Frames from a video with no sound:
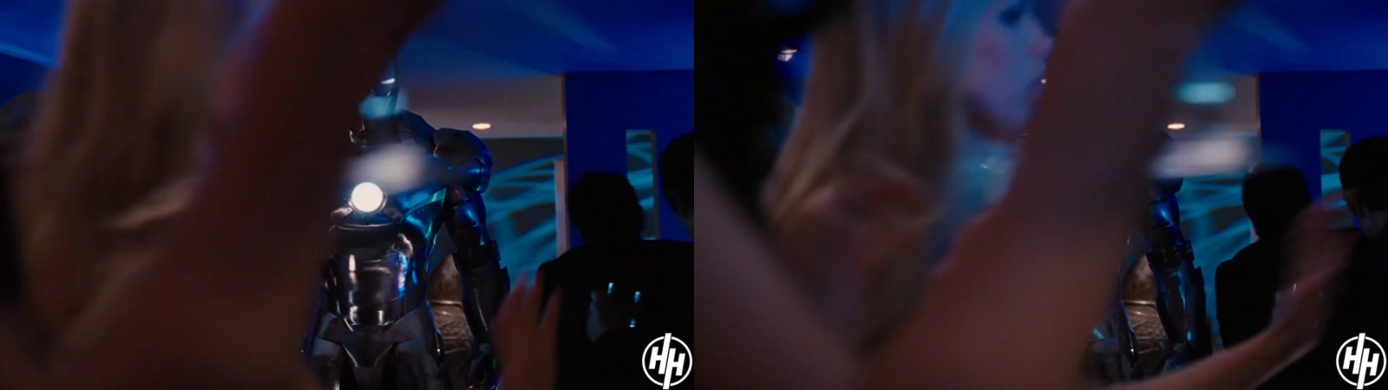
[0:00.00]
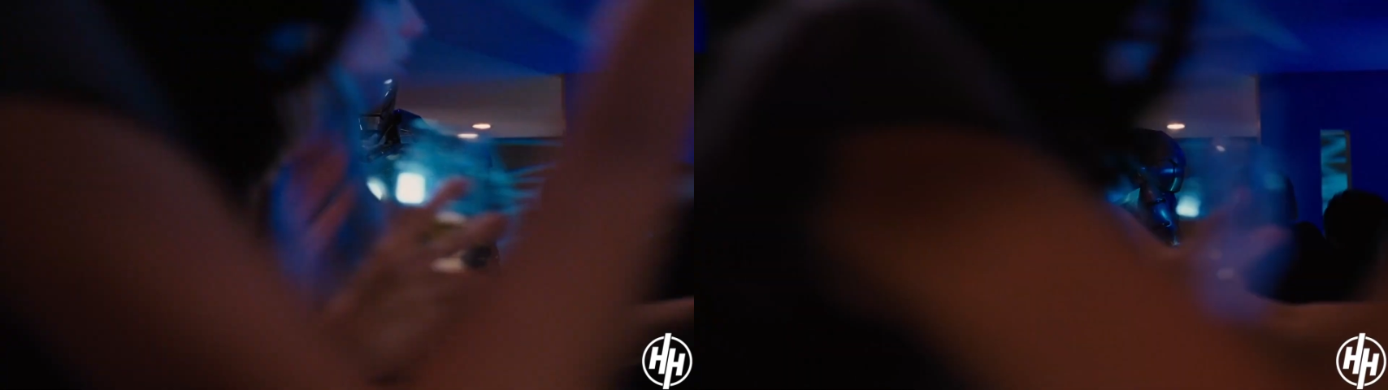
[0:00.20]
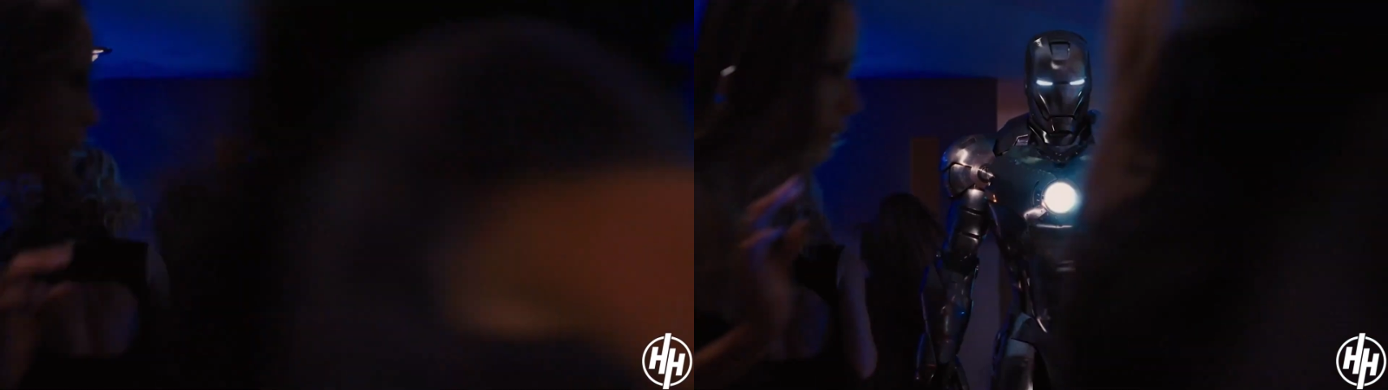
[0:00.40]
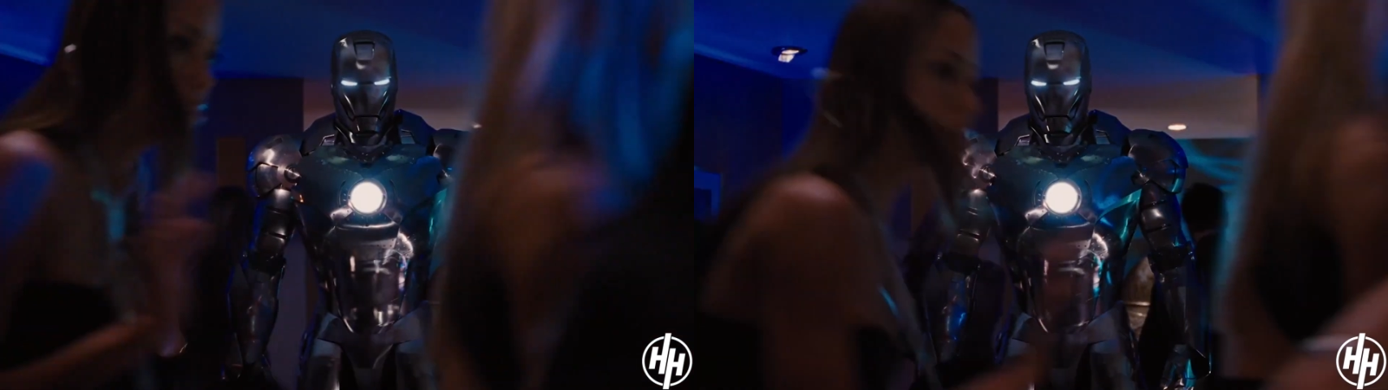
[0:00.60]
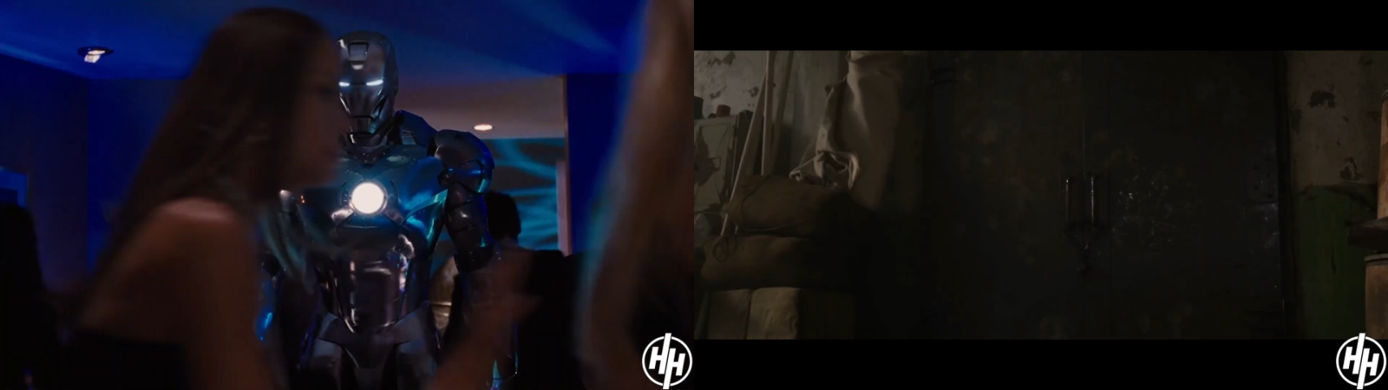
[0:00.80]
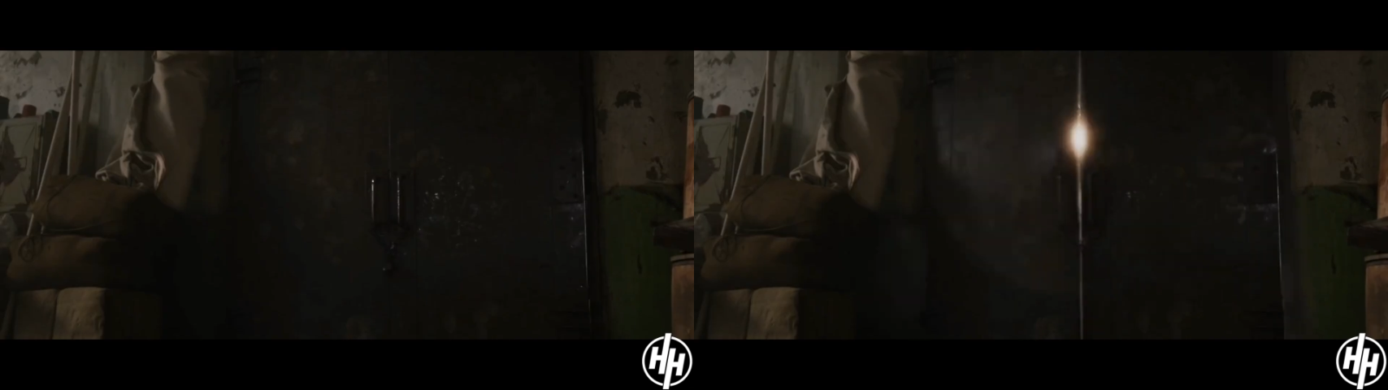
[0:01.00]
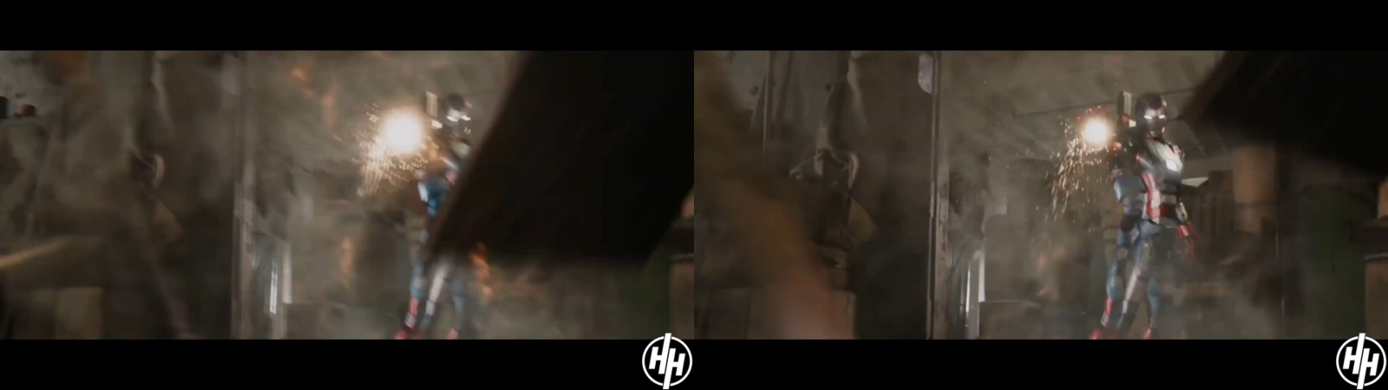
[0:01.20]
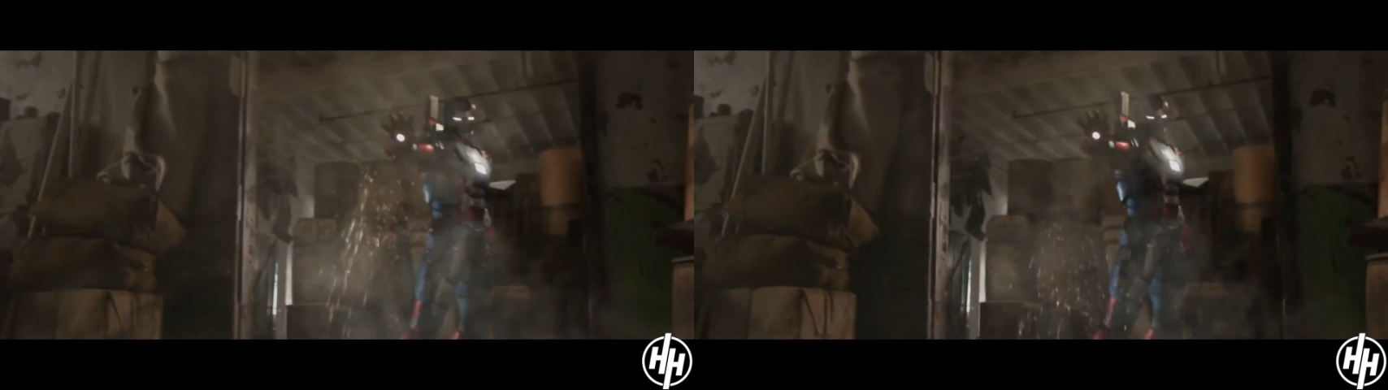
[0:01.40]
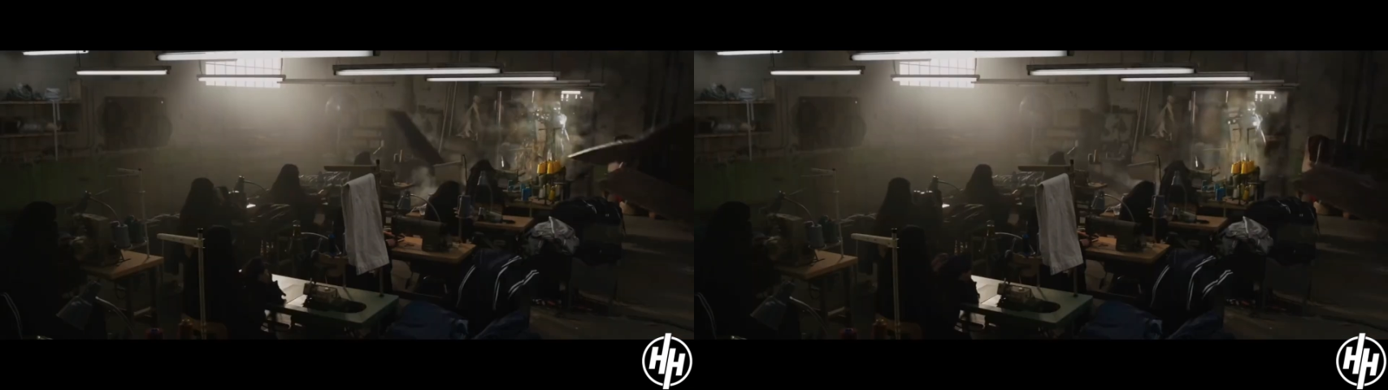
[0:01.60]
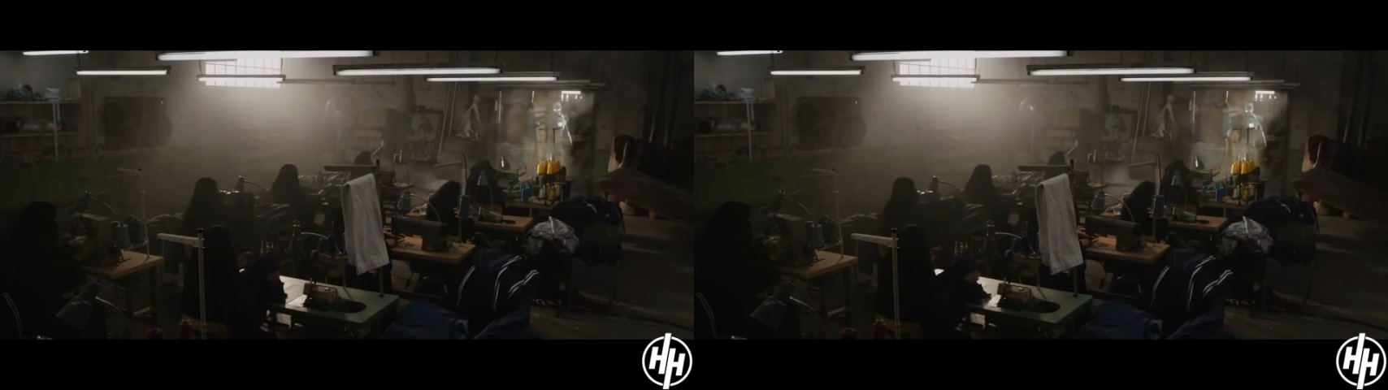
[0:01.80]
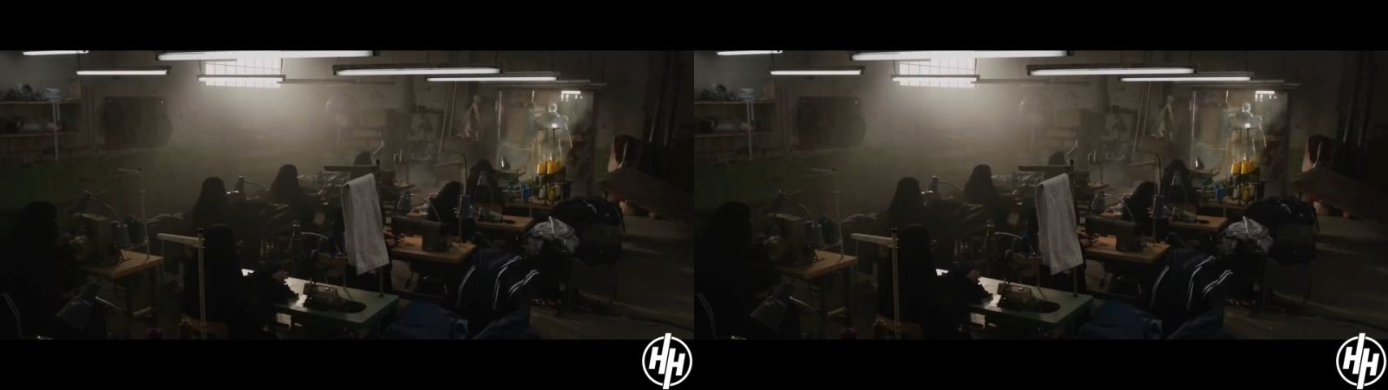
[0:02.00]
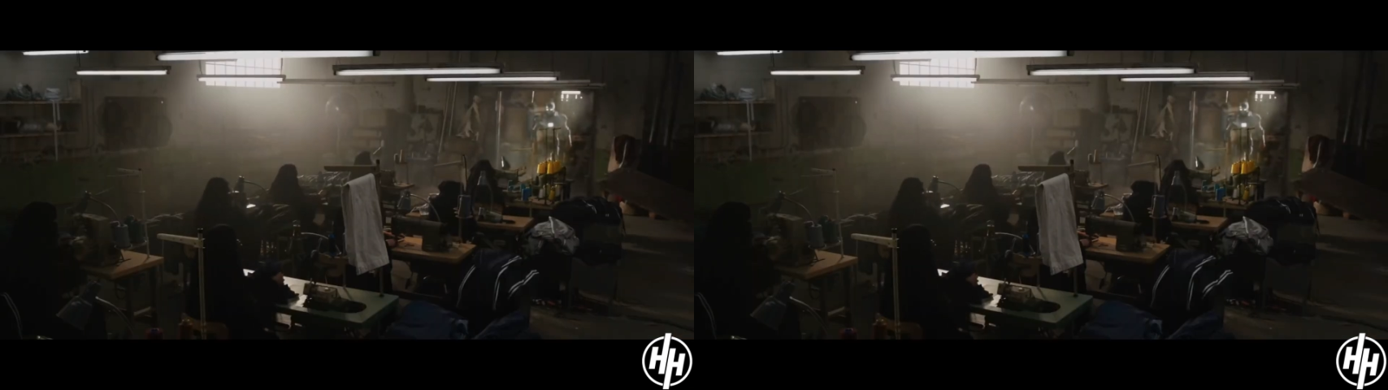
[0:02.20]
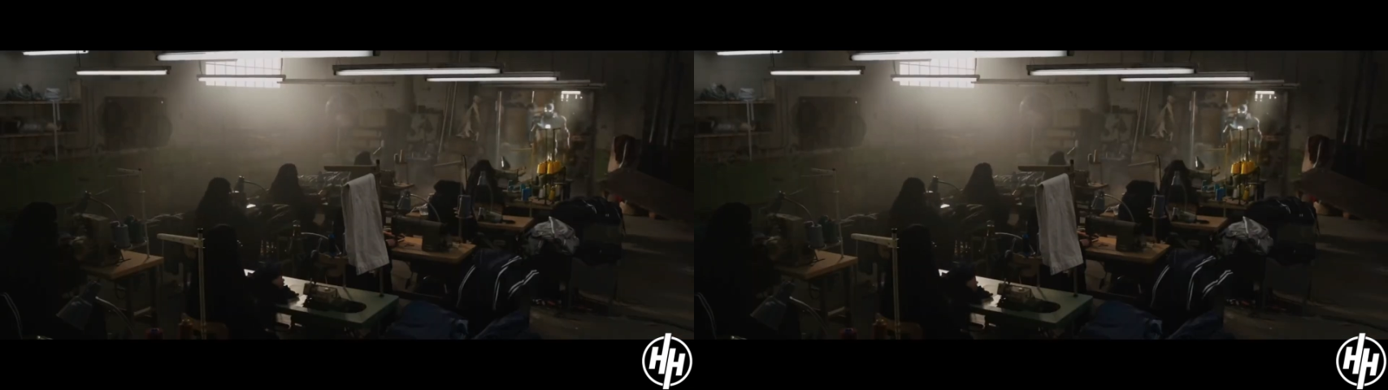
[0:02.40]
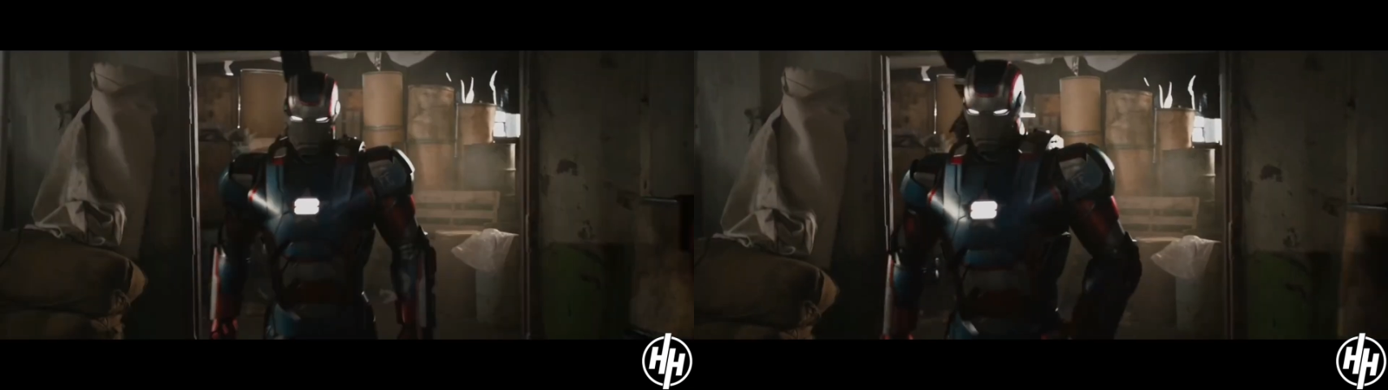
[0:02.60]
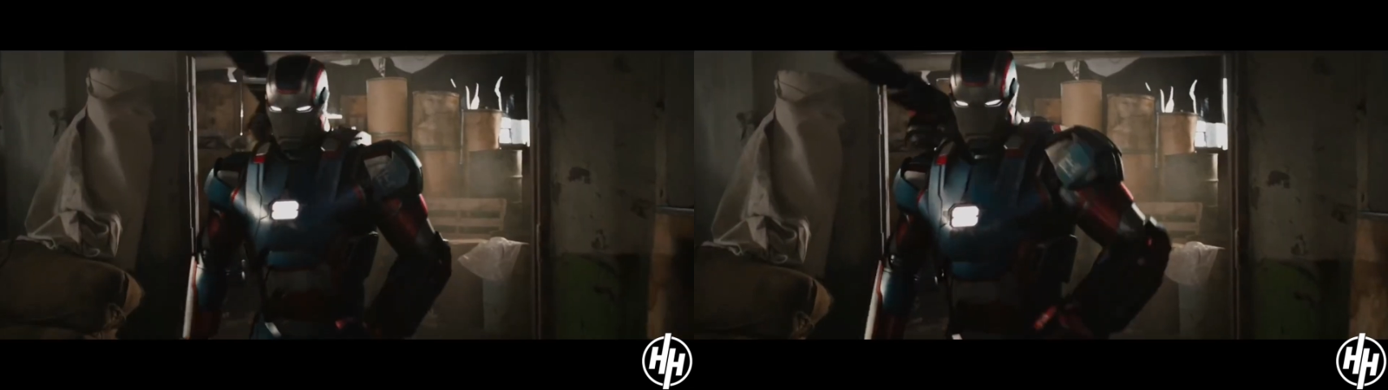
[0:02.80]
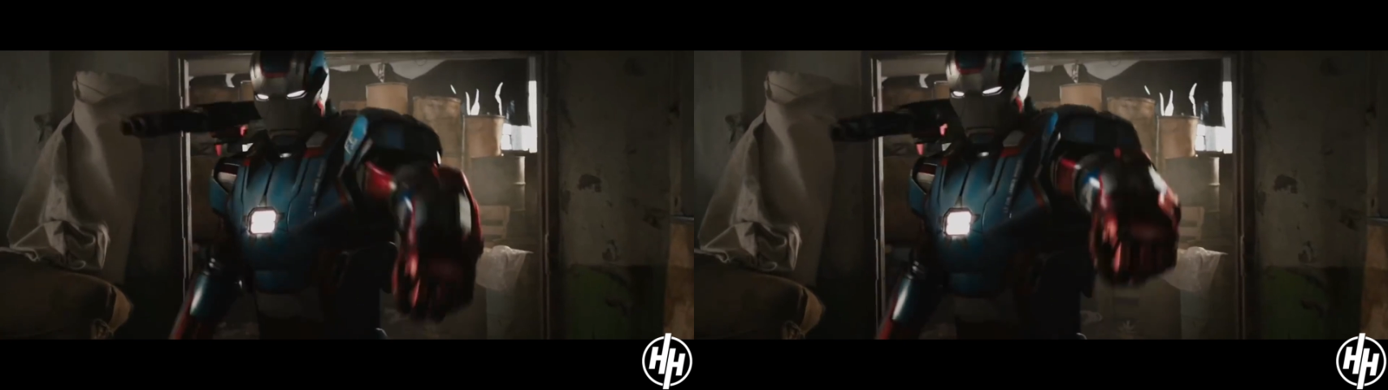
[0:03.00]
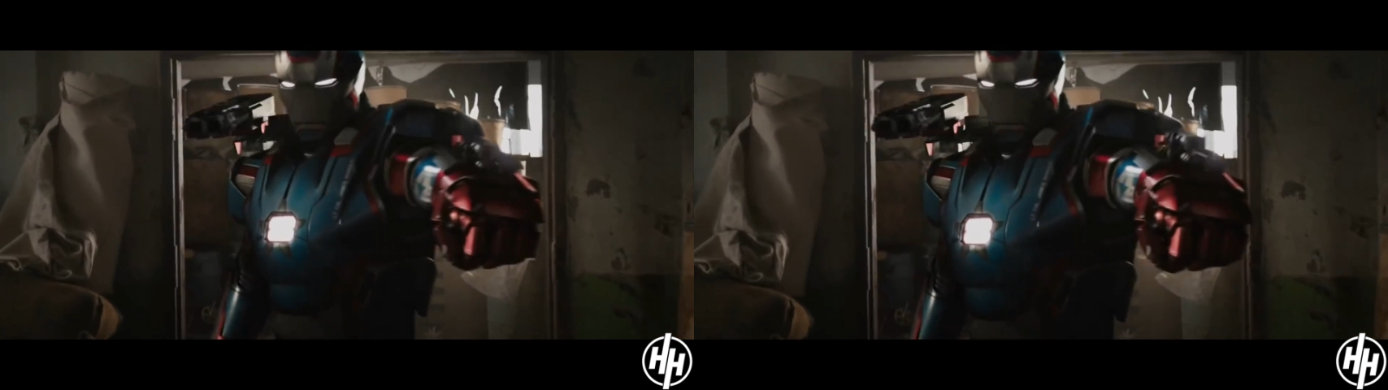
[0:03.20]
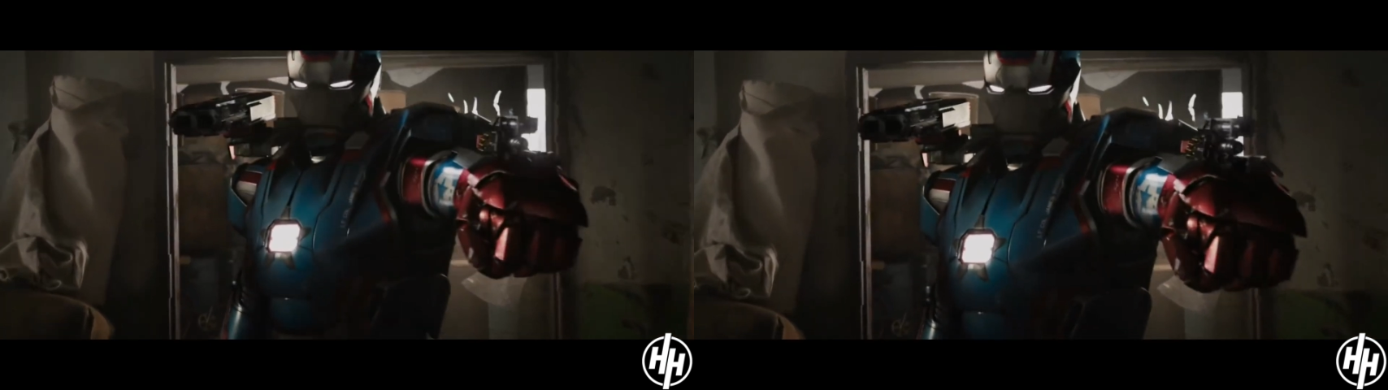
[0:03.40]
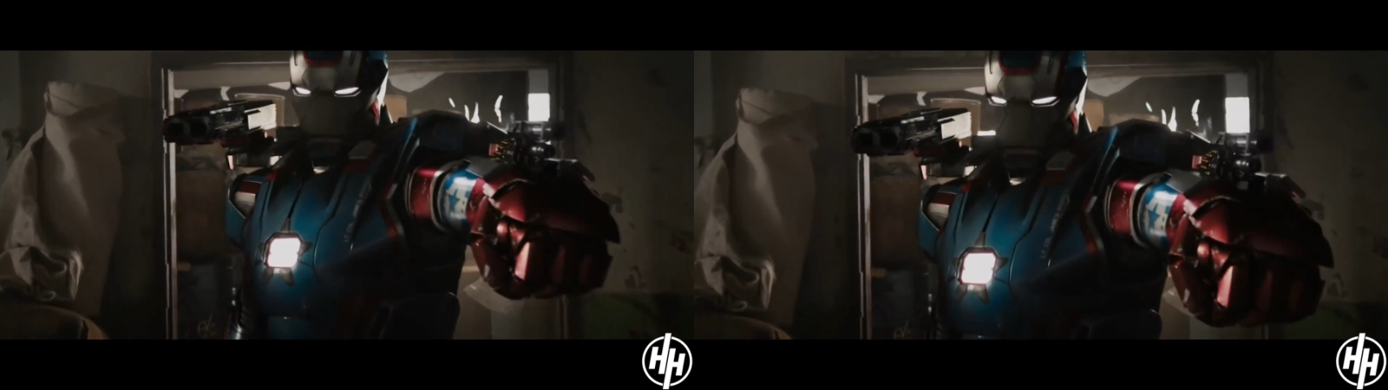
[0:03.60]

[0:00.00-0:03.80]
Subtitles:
Nobody's mouth can be seen.